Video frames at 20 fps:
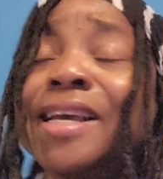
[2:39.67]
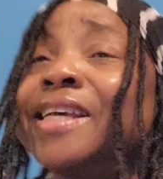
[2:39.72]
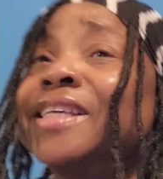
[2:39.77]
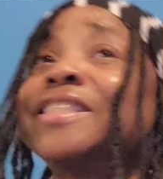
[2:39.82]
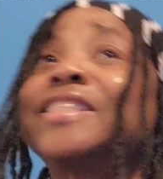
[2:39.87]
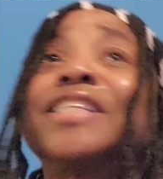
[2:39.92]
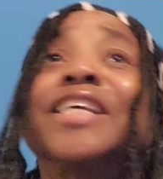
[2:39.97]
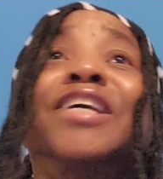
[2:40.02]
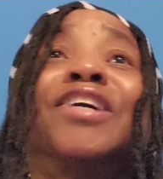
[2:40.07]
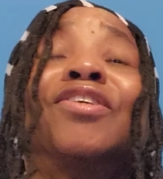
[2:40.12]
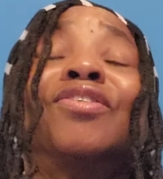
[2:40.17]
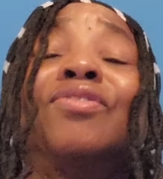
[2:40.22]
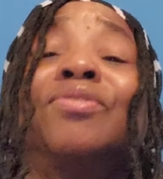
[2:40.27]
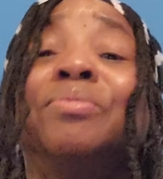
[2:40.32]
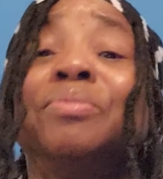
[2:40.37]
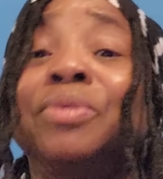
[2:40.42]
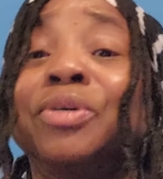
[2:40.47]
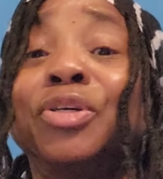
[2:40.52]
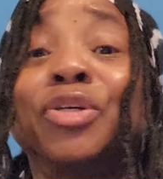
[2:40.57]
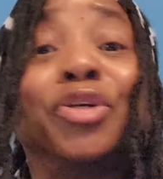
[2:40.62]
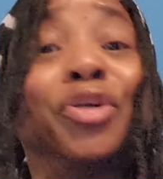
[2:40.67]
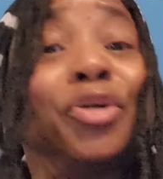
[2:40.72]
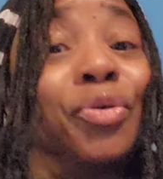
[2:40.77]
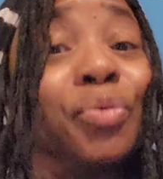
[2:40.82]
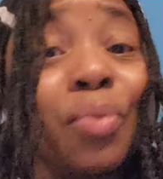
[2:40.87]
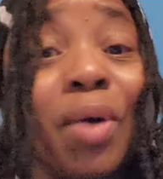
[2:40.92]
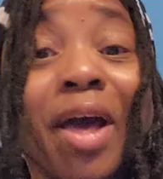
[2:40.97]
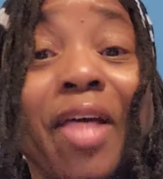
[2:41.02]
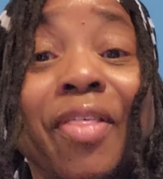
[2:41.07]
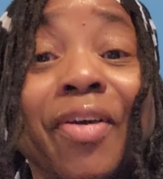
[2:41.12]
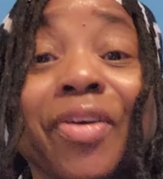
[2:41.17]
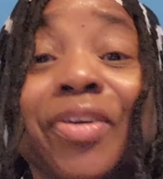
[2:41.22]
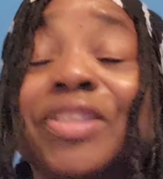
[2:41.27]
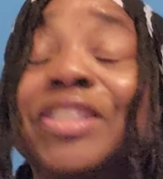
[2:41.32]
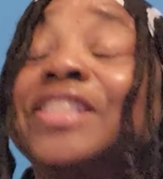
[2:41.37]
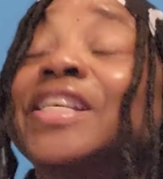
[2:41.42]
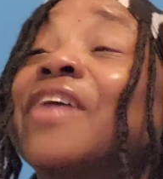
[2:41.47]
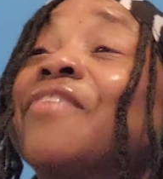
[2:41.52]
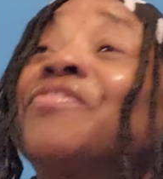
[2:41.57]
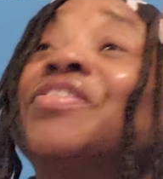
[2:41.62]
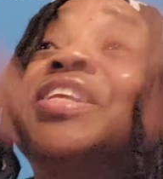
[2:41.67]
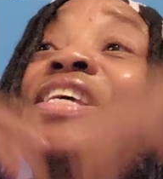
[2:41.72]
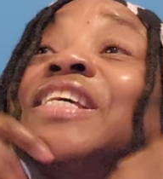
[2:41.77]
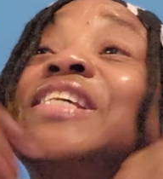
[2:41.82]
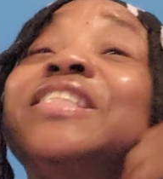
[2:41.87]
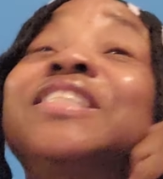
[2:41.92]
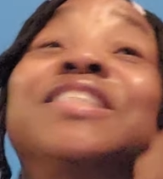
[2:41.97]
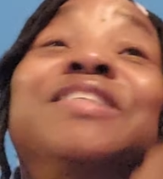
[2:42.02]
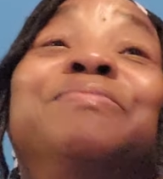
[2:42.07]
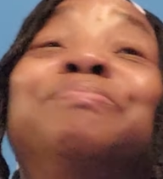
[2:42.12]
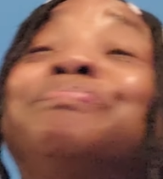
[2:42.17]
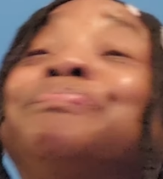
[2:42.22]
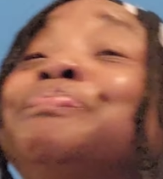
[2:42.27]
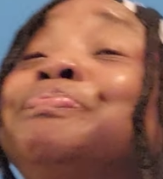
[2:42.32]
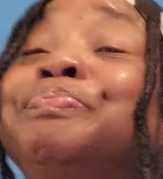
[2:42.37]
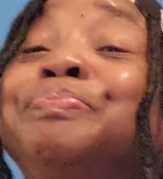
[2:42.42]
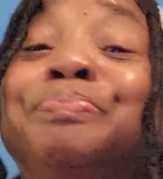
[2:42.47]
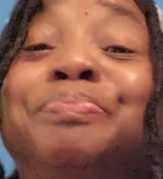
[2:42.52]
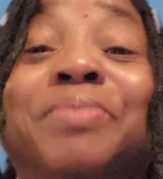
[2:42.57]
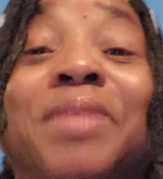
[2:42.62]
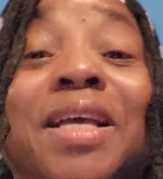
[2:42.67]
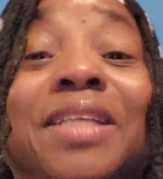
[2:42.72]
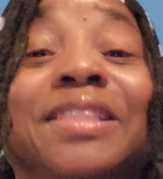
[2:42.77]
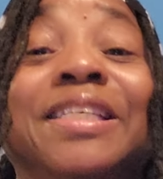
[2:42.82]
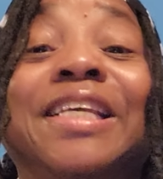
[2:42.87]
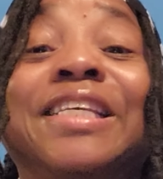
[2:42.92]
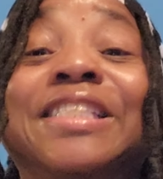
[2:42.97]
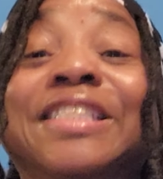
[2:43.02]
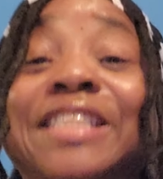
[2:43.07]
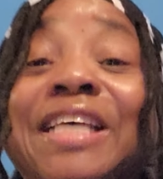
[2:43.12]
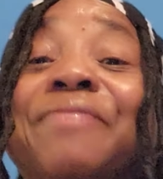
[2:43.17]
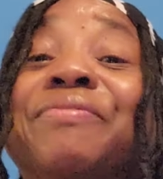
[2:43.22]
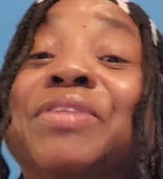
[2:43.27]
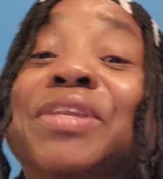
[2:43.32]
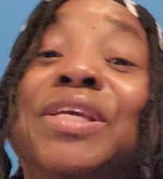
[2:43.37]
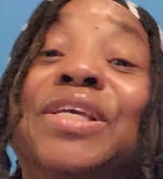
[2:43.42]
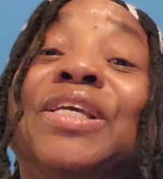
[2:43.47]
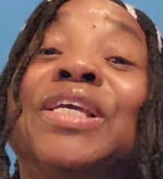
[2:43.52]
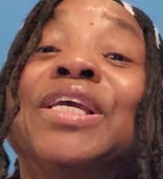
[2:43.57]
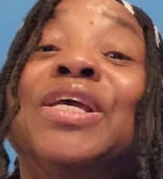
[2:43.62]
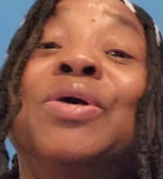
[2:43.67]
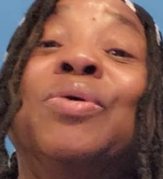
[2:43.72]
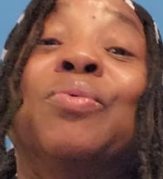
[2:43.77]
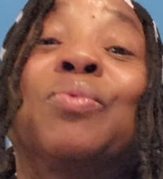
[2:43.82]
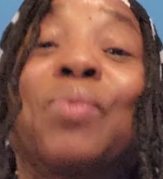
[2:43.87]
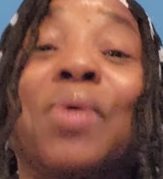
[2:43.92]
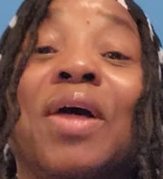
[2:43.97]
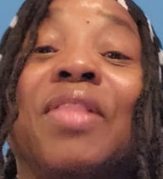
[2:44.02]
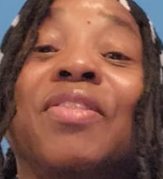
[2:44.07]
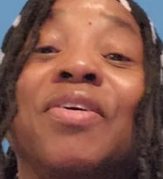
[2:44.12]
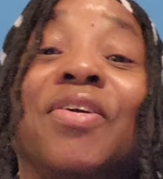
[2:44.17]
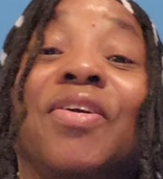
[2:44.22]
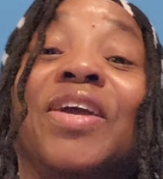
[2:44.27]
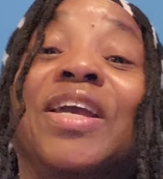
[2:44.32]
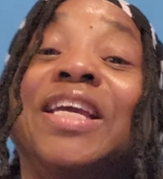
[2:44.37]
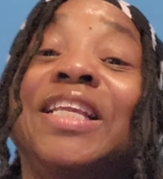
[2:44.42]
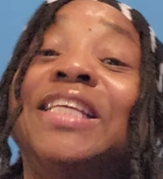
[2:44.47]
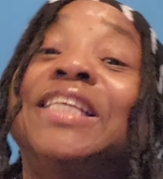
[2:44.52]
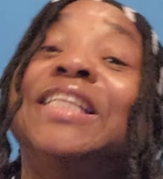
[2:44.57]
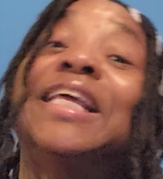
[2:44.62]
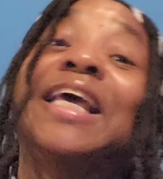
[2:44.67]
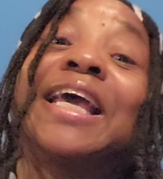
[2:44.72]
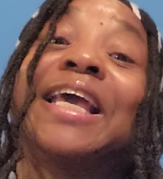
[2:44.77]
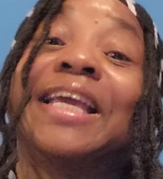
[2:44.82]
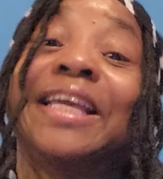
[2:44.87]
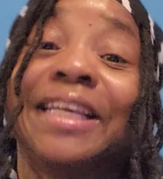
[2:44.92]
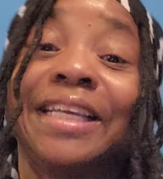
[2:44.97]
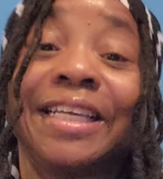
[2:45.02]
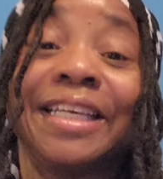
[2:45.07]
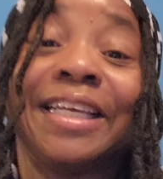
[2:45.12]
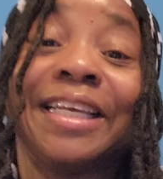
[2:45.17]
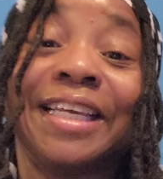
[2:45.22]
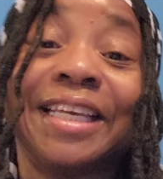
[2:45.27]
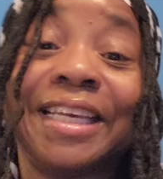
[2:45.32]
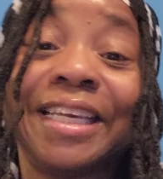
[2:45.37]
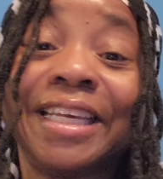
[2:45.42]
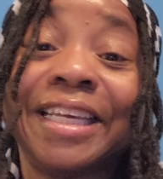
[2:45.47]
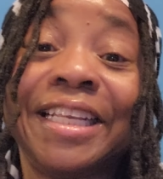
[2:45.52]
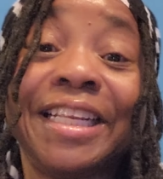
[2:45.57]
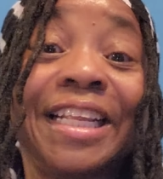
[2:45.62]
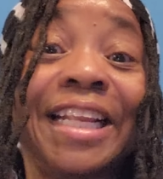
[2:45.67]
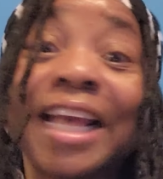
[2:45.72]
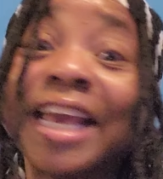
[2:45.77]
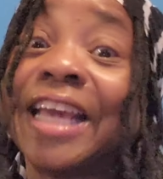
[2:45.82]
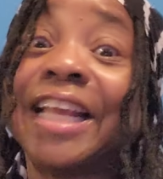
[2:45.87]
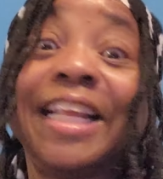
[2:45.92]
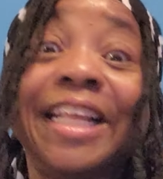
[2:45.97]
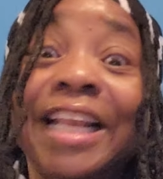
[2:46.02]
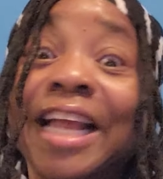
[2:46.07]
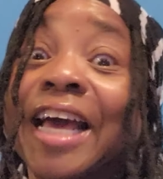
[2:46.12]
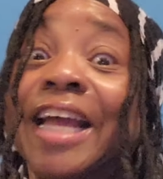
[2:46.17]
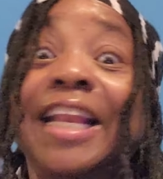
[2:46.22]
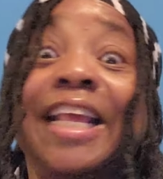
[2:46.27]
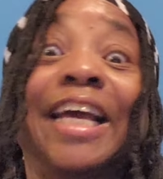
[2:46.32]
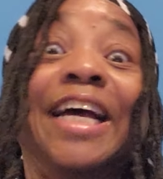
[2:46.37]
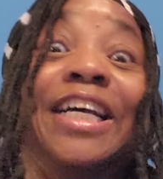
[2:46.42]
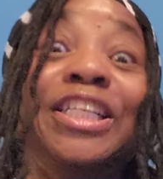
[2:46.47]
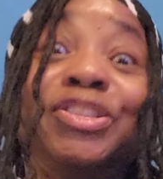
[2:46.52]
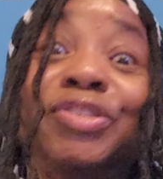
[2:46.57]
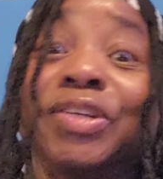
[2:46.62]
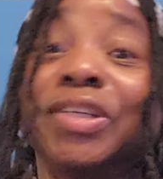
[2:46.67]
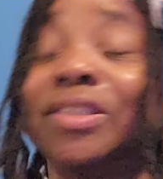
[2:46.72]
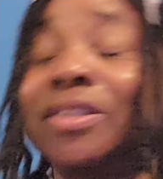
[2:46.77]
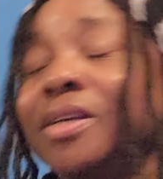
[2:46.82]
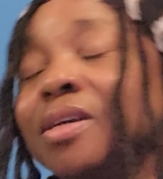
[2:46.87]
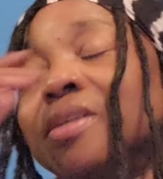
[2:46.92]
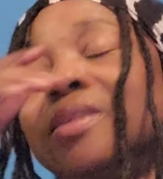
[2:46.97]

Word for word: Still good weather, 70s. Mm, I take 70 weather any day than 80, 90, 100.